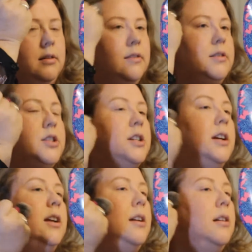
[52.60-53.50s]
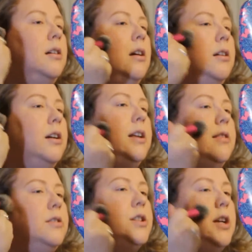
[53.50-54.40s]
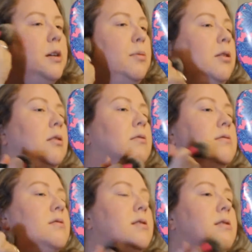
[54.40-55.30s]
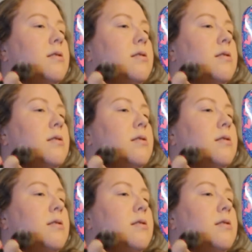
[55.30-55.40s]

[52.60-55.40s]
the chin, underneath the cheekbones.